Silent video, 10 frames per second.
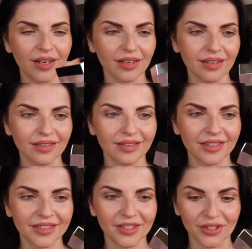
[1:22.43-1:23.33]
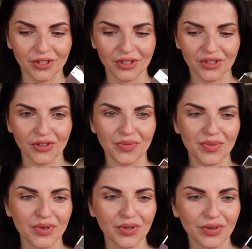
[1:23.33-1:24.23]
look, this is so
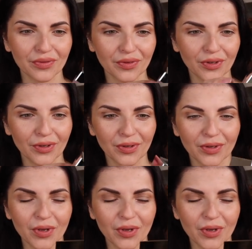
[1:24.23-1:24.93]
beautiful.